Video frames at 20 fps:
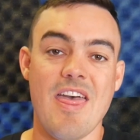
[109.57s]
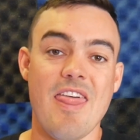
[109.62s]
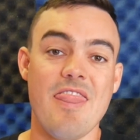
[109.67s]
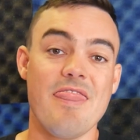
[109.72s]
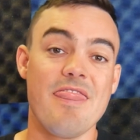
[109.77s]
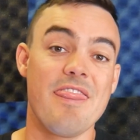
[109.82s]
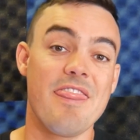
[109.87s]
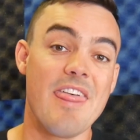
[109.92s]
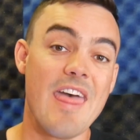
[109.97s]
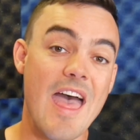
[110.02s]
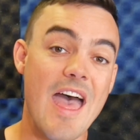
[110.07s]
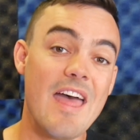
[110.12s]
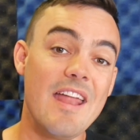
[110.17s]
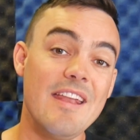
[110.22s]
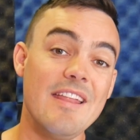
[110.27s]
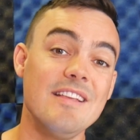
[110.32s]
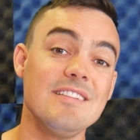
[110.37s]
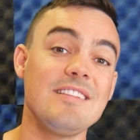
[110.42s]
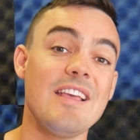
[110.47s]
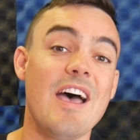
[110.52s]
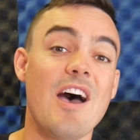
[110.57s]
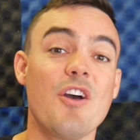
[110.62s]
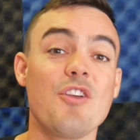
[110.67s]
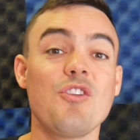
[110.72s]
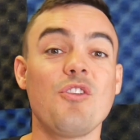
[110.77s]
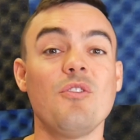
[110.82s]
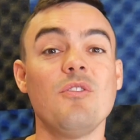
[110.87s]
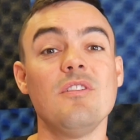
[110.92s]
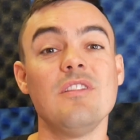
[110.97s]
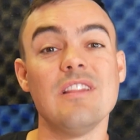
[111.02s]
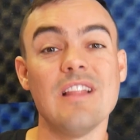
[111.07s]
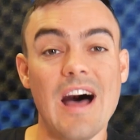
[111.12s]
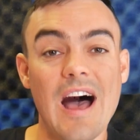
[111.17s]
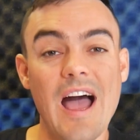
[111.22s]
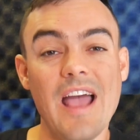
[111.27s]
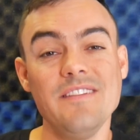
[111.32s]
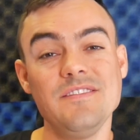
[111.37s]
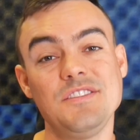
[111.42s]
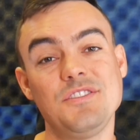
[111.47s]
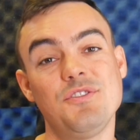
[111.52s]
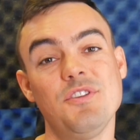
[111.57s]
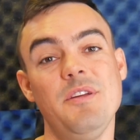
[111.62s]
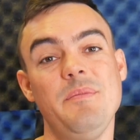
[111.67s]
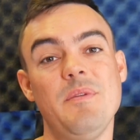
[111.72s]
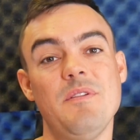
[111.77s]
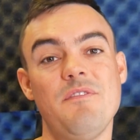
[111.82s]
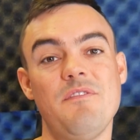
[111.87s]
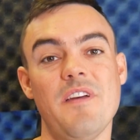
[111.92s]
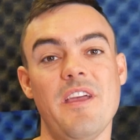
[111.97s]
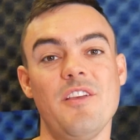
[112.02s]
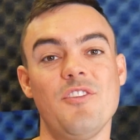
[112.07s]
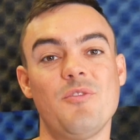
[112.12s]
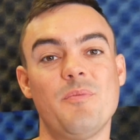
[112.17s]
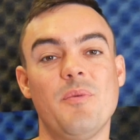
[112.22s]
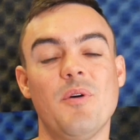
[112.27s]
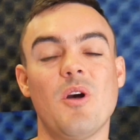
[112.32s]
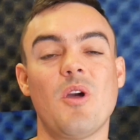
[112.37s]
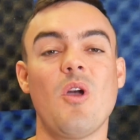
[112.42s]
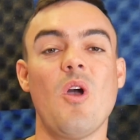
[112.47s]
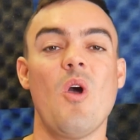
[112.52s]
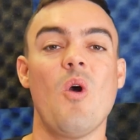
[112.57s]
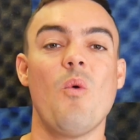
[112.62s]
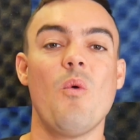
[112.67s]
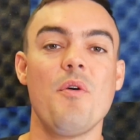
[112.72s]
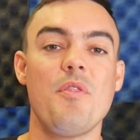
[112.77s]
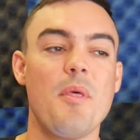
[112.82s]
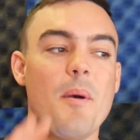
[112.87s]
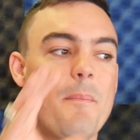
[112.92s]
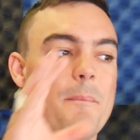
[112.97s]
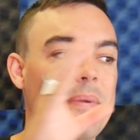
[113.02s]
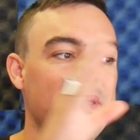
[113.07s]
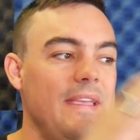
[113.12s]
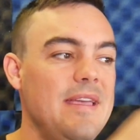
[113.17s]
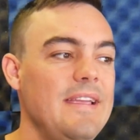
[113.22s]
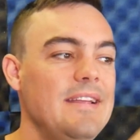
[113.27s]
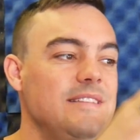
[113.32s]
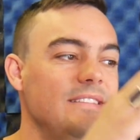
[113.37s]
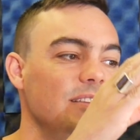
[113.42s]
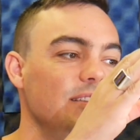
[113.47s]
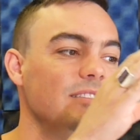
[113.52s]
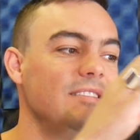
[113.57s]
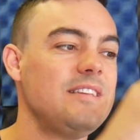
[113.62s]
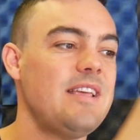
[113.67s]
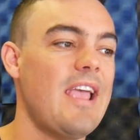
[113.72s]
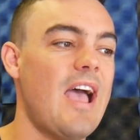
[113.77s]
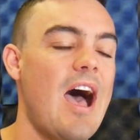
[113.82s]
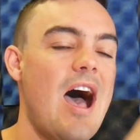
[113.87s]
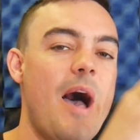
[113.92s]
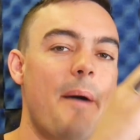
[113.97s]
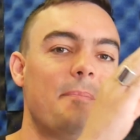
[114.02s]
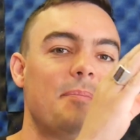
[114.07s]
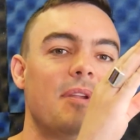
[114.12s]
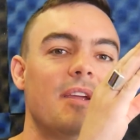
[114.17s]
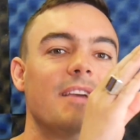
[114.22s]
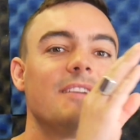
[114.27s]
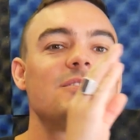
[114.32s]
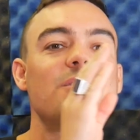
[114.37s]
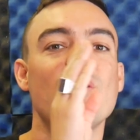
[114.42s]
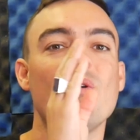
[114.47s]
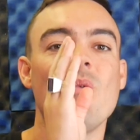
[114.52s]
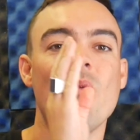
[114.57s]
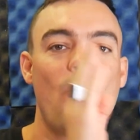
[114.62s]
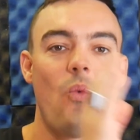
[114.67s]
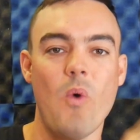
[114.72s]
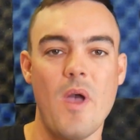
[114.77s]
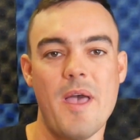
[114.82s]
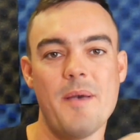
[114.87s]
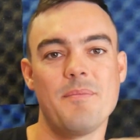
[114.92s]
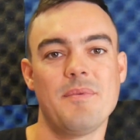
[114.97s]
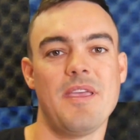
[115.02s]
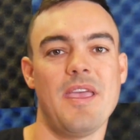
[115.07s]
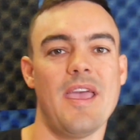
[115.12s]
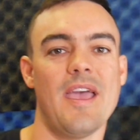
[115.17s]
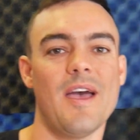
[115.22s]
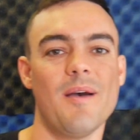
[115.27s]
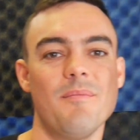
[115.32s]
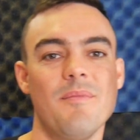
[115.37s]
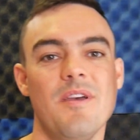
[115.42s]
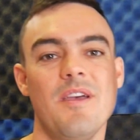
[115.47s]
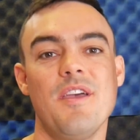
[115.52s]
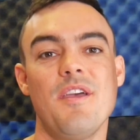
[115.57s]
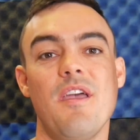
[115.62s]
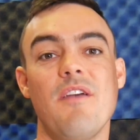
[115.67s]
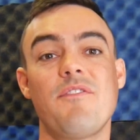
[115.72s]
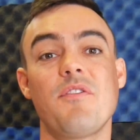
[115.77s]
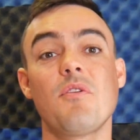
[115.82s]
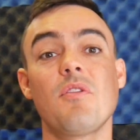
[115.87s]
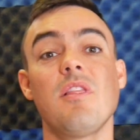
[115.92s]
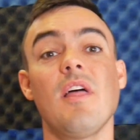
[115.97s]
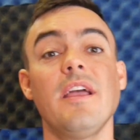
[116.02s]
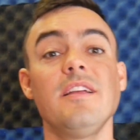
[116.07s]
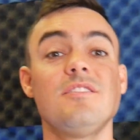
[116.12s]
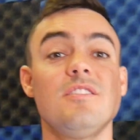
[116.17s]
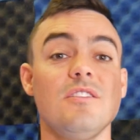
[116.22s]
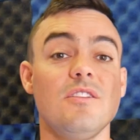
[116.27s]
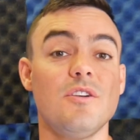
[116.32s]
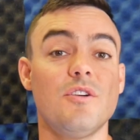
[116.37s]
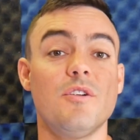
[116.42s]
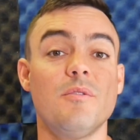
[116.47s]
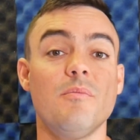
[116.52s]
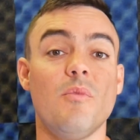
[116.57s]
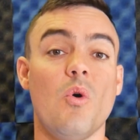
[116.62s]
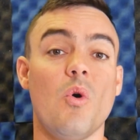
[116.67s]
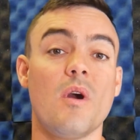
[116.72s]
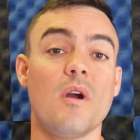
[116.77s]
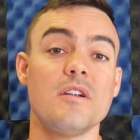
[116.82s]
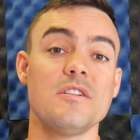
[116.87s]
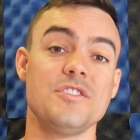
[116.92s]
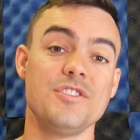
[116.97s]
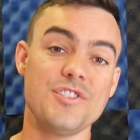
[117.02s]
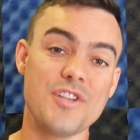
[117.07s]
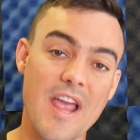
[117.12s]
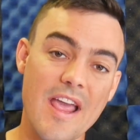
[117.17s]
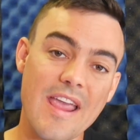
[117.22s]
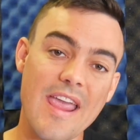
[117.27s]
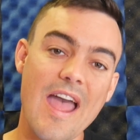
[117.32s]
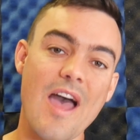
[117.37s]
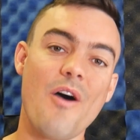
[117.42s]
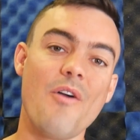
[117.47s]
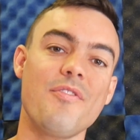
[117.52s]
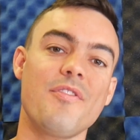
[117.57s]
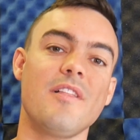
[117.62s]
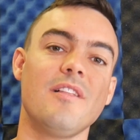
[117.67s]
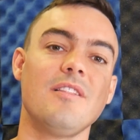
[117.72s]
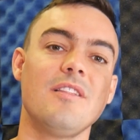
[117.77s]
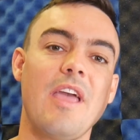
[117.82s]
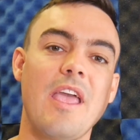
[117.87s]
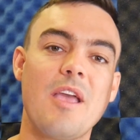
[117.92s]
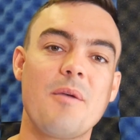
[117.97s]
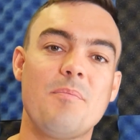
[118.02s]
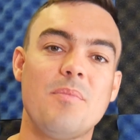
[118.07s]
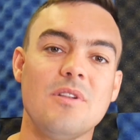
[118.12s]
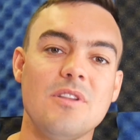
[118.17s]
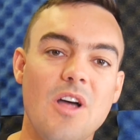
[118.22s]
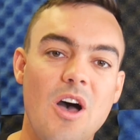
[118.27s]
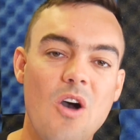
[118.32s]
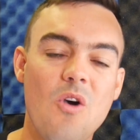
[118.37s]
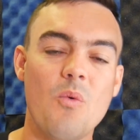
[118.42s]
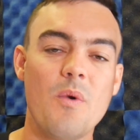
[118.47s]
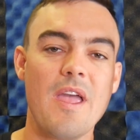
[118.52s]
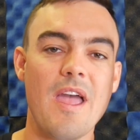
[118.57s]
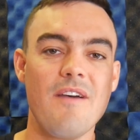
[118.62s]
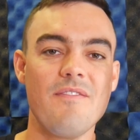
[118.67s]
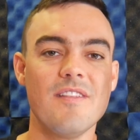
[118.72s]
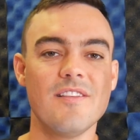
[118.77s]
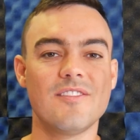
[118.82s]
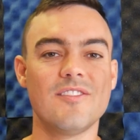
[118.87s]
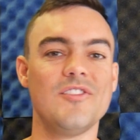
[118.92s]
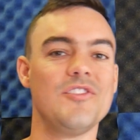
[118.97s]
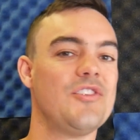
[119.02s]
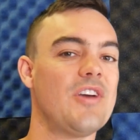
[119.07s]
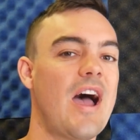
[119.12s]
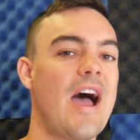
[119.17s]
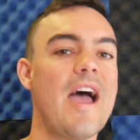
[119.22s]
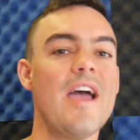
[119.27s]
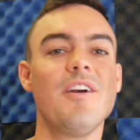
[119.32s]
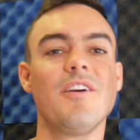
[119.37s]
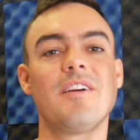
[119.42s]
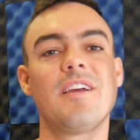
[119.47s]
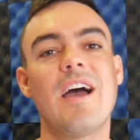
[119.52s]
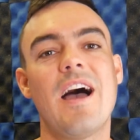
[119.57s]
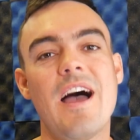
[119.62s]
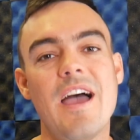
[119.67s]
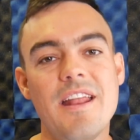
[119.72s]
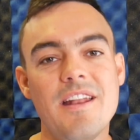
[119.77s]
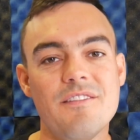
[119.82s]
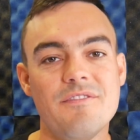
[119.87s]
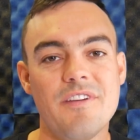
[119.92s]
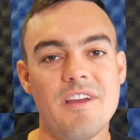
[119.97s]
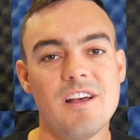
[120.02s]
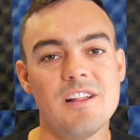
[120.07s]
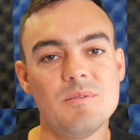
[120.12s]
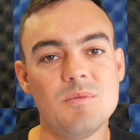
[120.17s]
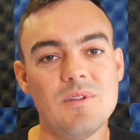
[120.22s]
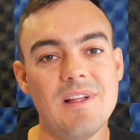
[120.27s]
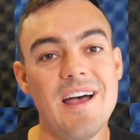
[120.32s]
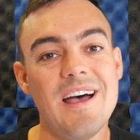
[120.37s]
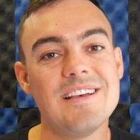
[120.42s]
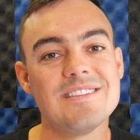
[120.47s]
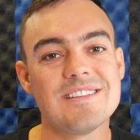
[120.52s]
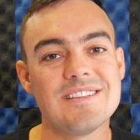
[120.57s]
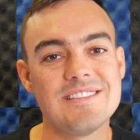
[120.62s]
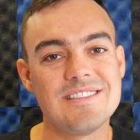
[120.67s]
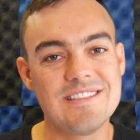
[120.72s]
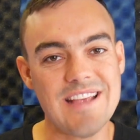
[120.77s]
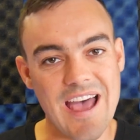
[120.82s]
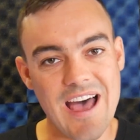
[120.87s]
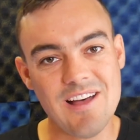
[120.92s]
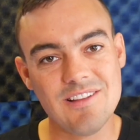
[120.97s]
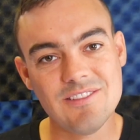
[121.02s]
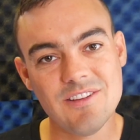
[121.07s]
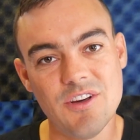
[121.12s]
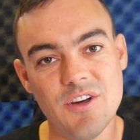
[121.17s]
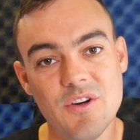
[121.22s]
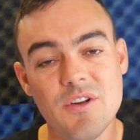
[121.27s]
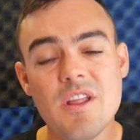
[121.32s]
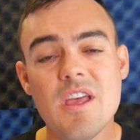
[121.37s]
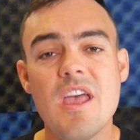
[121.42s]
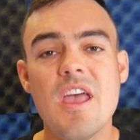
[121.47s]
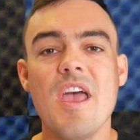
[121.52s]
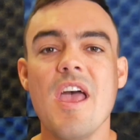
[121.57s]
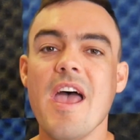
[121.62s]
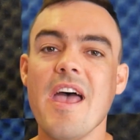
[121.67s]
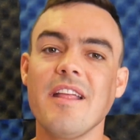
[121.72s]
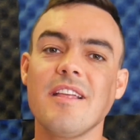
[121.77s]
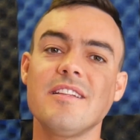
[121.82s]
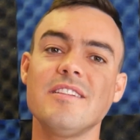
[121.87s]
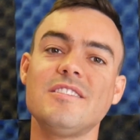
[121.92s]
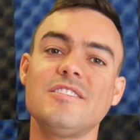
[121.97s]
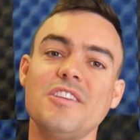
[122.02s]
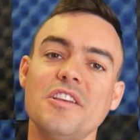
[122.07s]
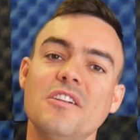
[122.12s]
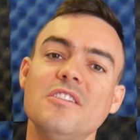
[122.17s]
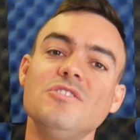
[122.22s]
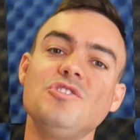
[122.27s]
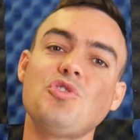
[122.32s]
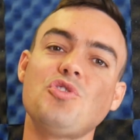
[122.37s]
And that is how you live stream to Facebook with a PTZOptics webcam. If you'd like to learn more, check out the link below. We have this entire guide available as a download, and consider